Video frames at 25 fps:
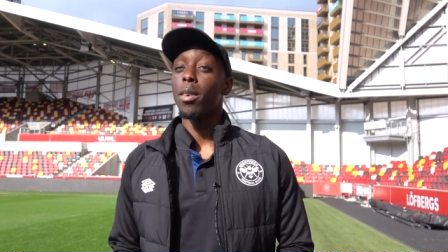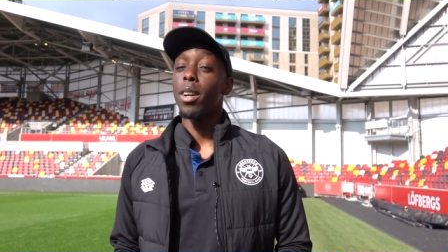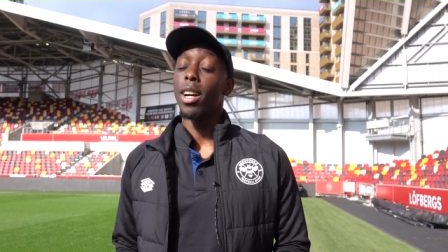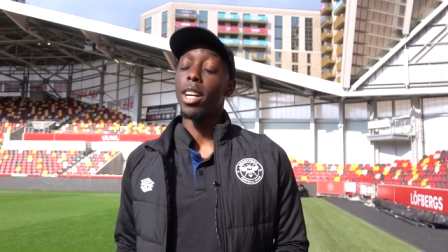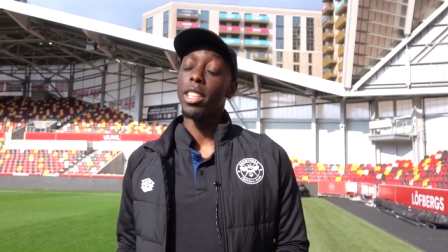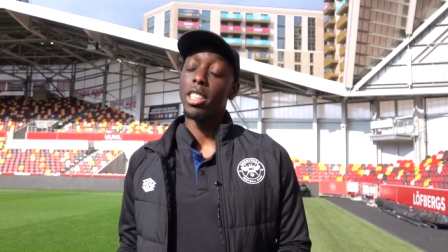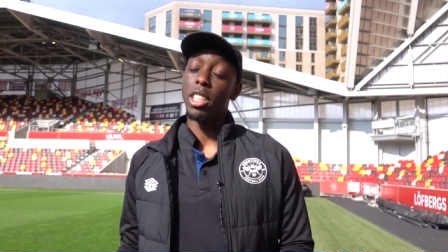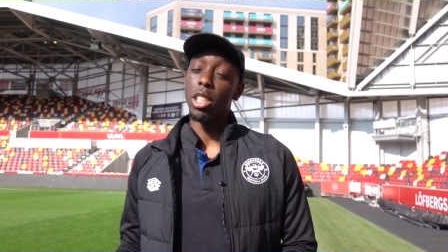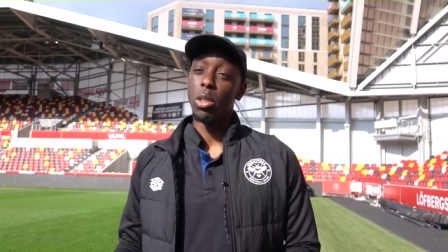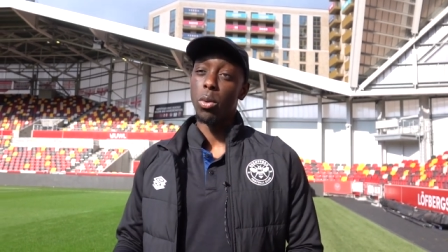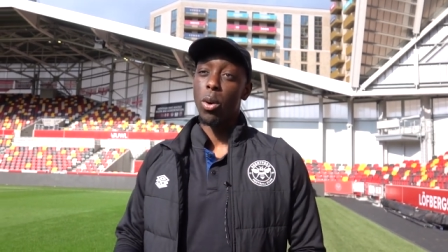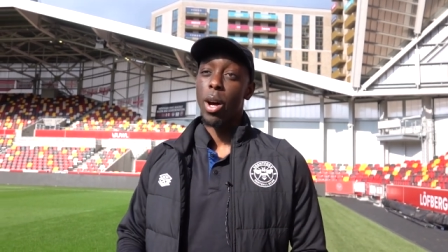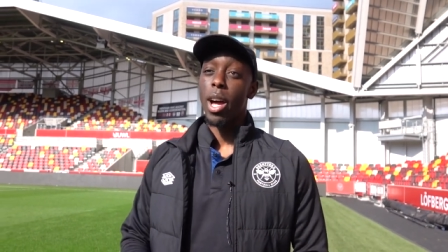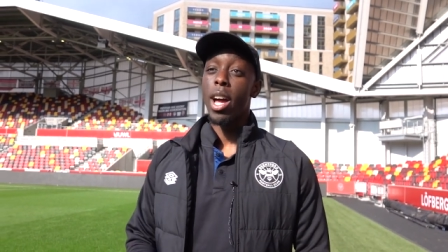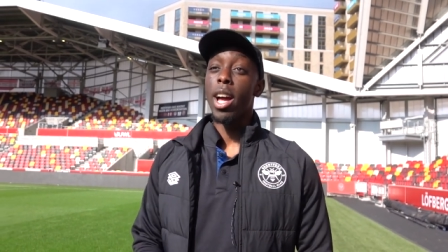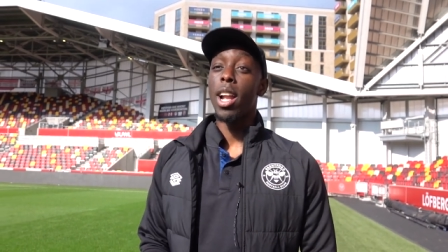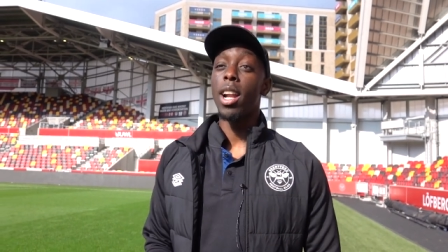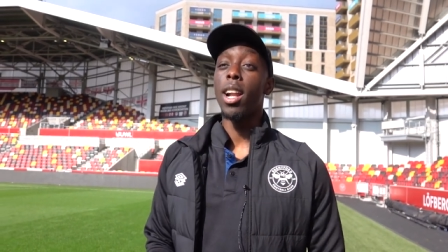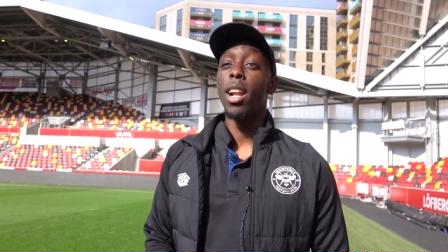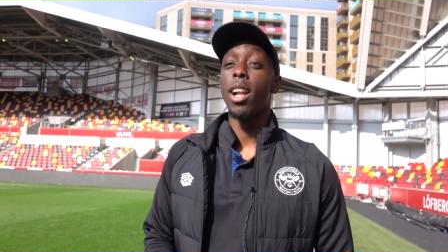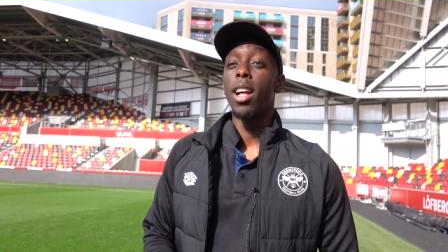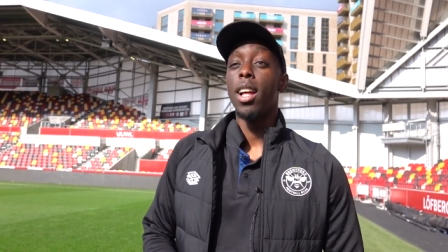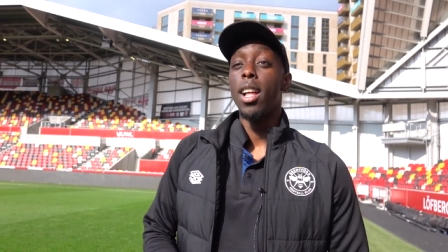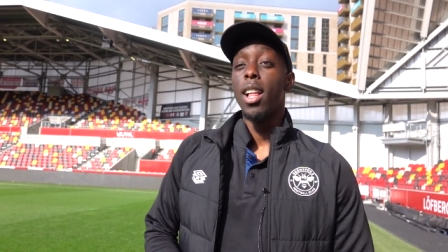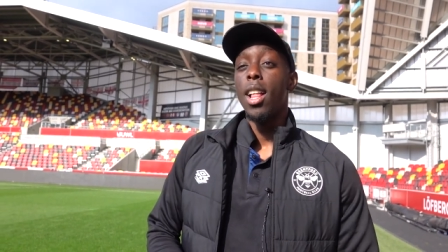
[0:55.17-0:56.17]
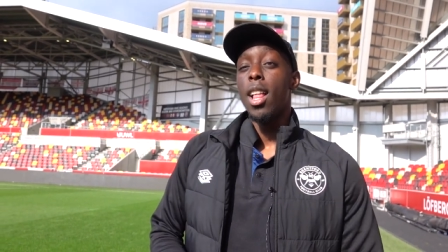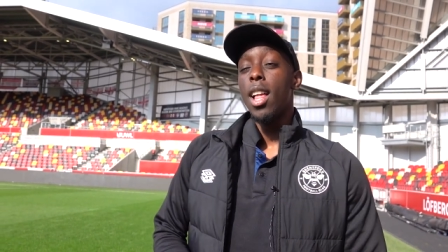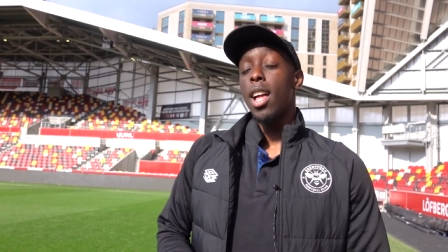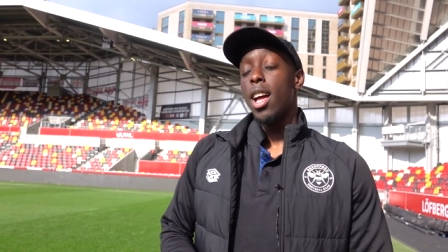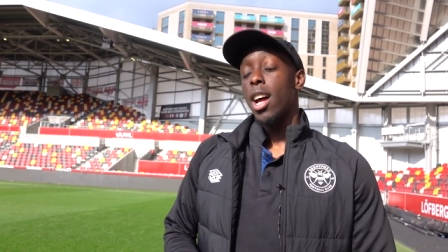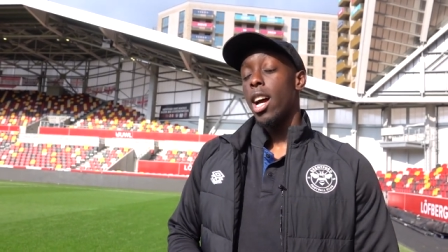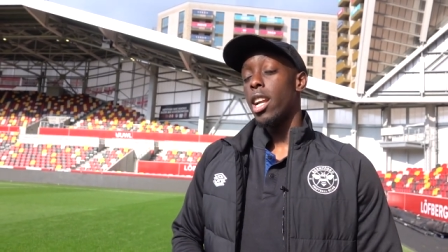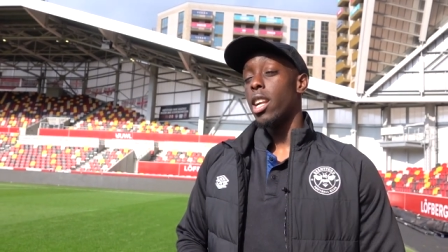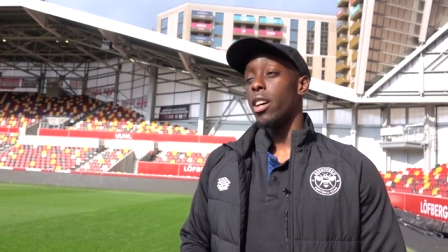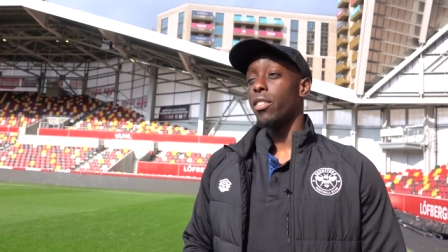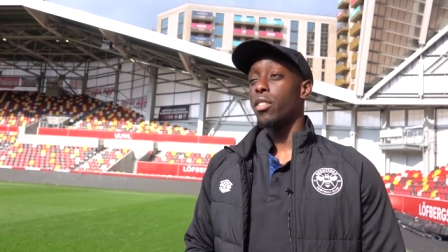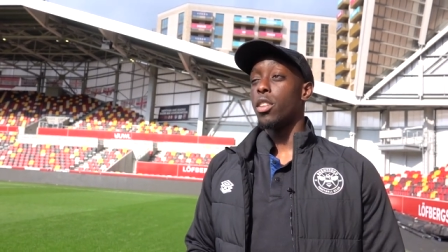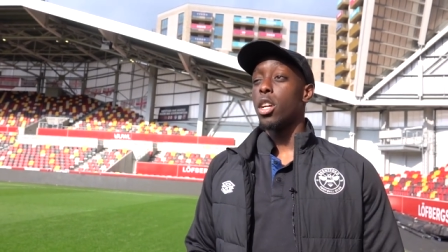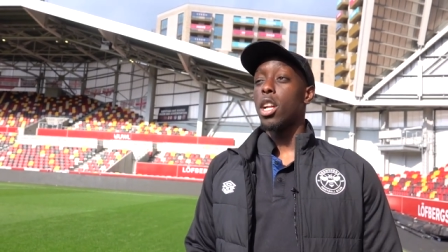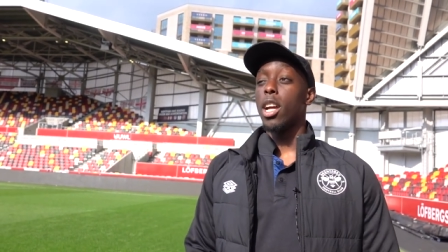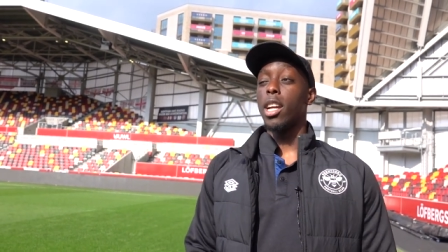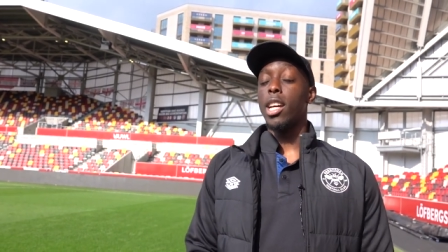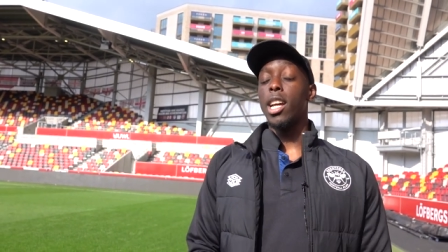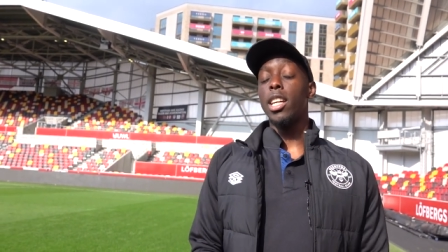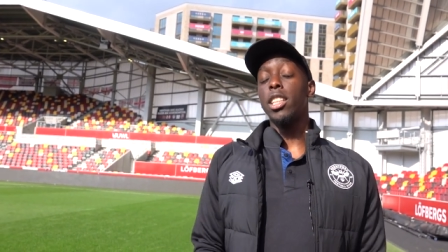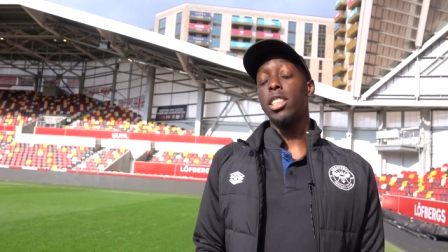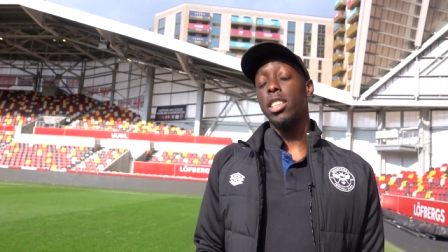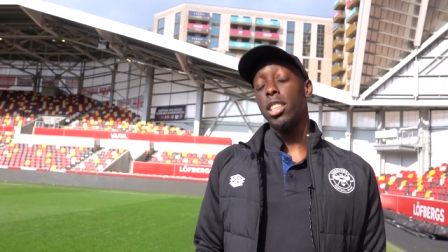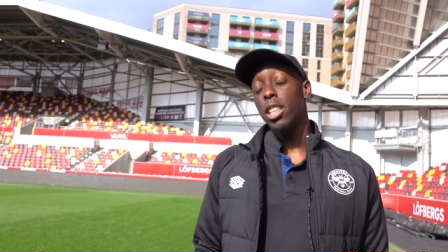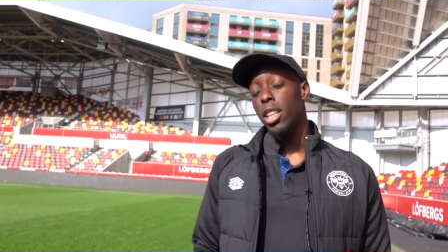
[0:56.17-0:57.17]
I did well, and after I
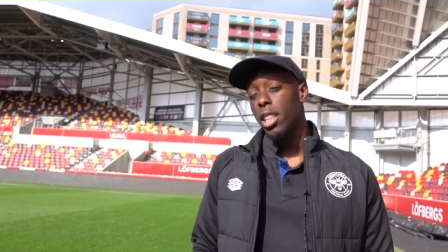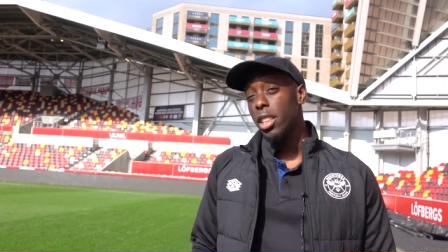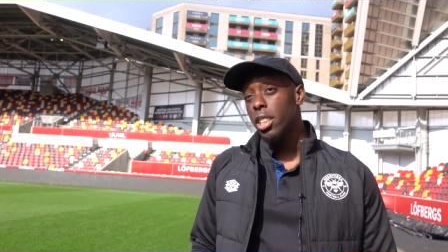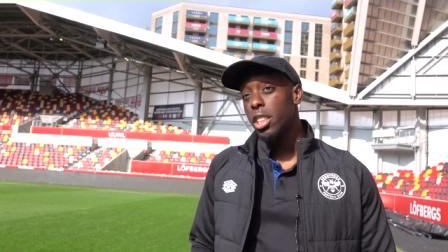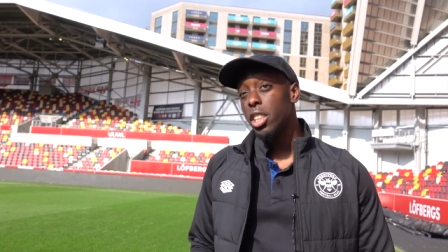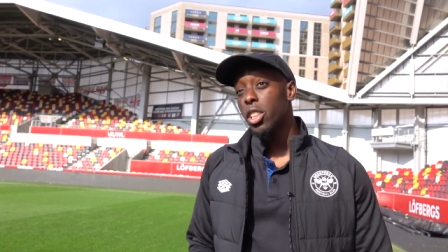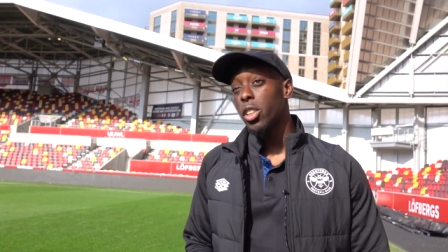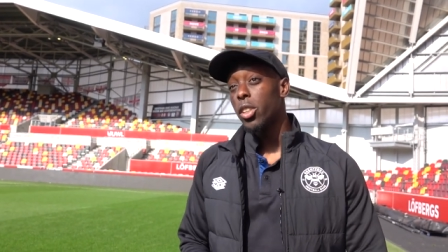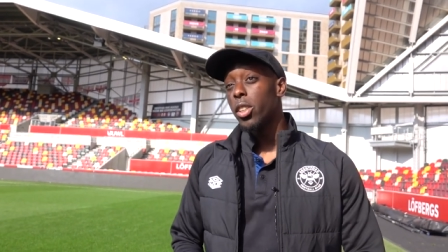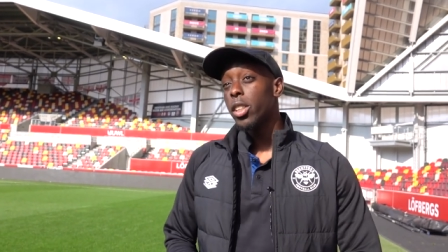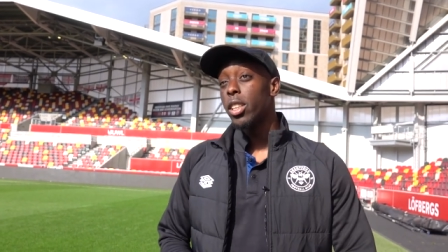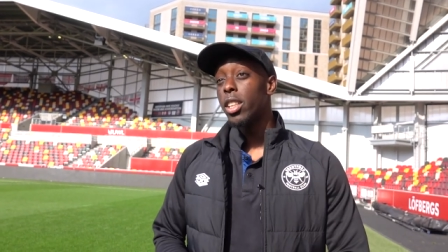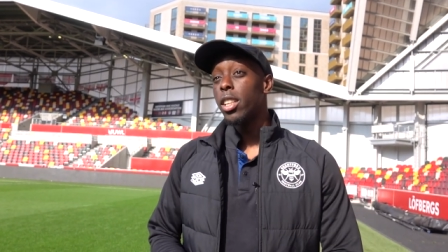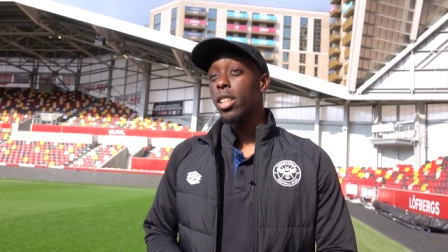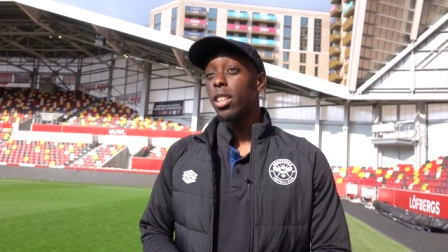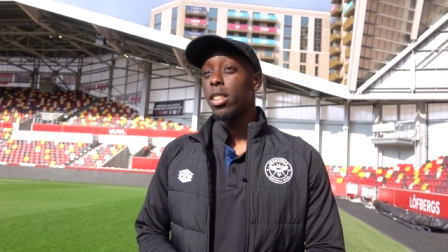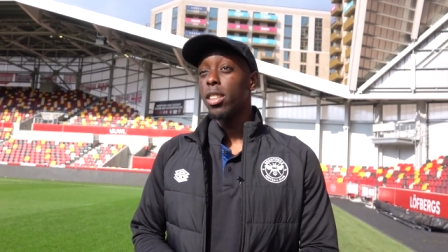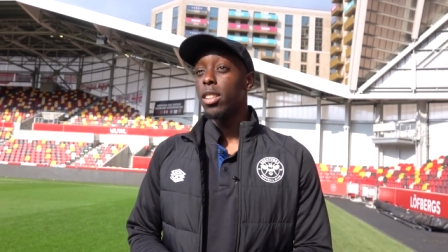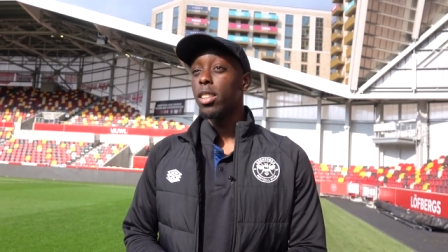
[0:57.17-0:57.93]
get injured,